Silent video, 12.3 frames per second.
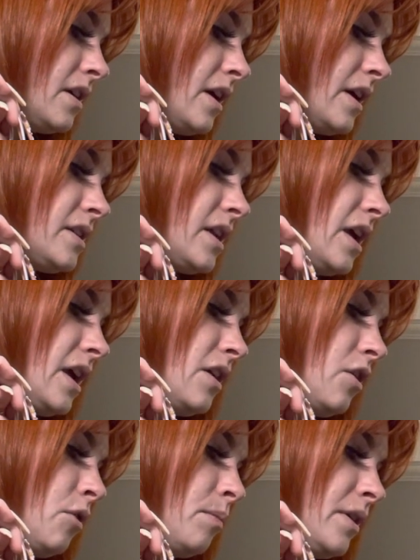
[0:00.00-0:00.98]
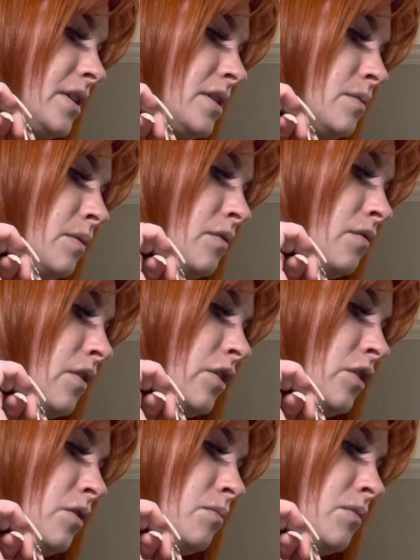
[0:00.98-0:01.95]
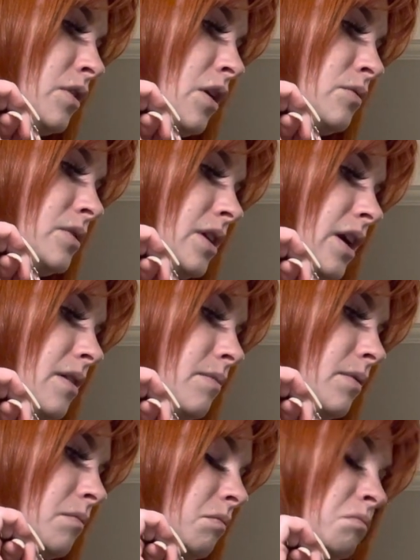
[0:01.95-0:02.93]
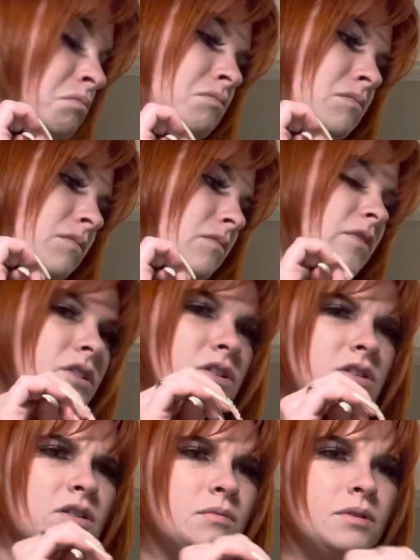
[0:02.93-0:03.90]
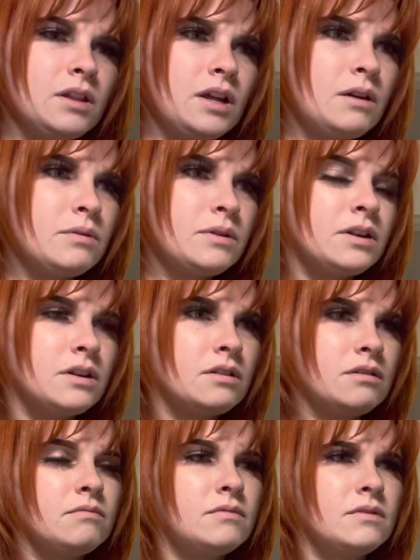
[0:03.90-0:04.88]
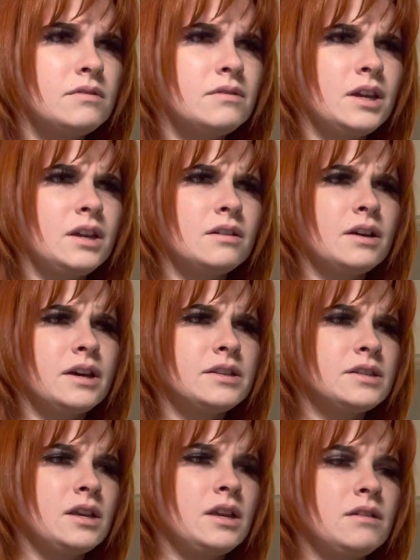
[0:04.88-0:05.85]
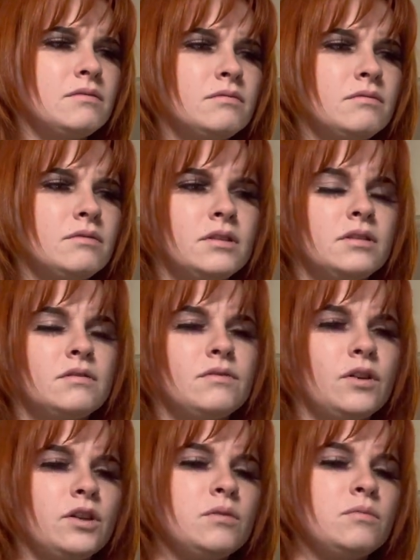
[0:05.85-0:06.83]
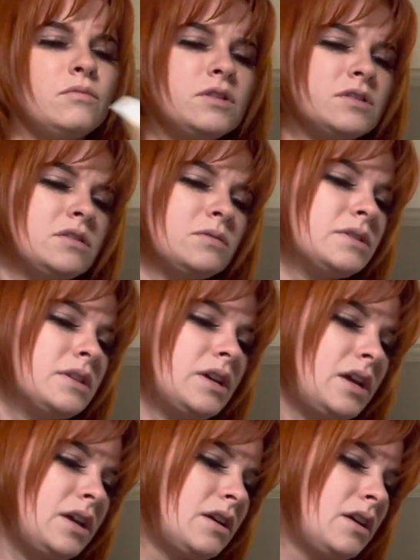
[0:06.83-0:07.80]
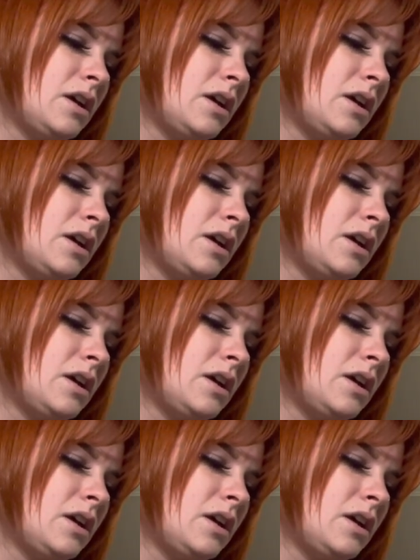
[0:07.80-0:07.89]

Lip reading: Husky, and all breeds with volume coat type. Which typically I wouldn't think Husky with volume. What does this one say?